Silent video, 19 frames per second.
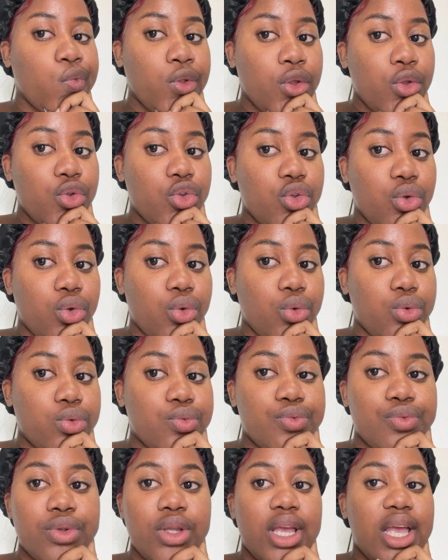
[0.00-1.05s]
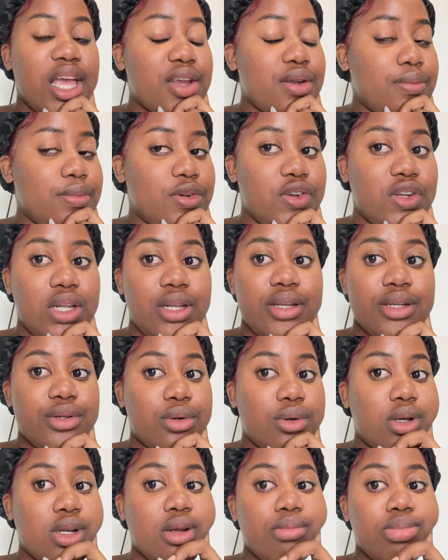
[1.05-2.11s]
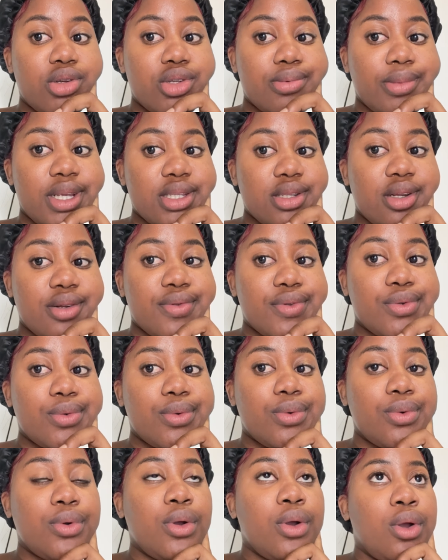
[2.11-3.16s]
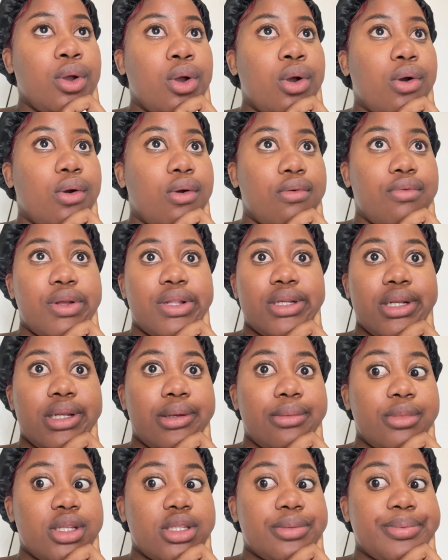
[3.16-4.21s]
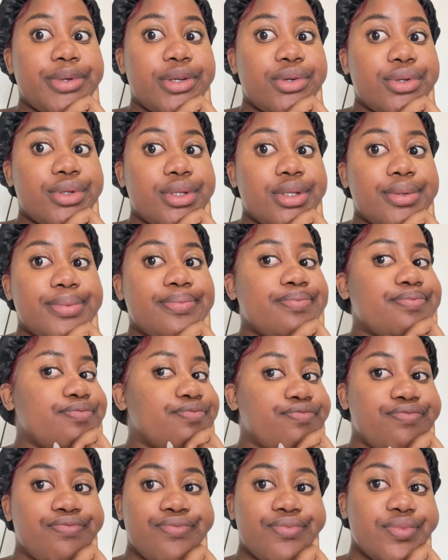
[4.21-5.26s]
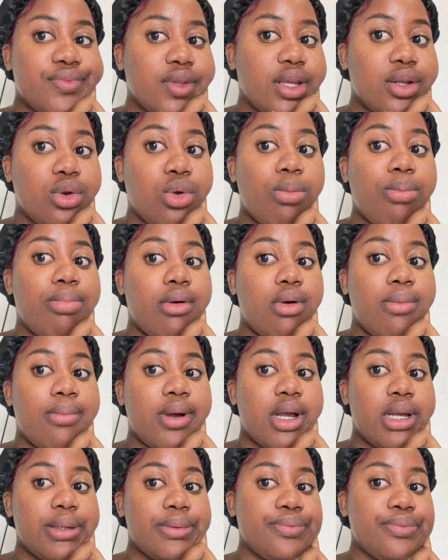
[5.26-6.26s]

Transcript: So I really don't want to push myself to over the limits because I'm no bomber.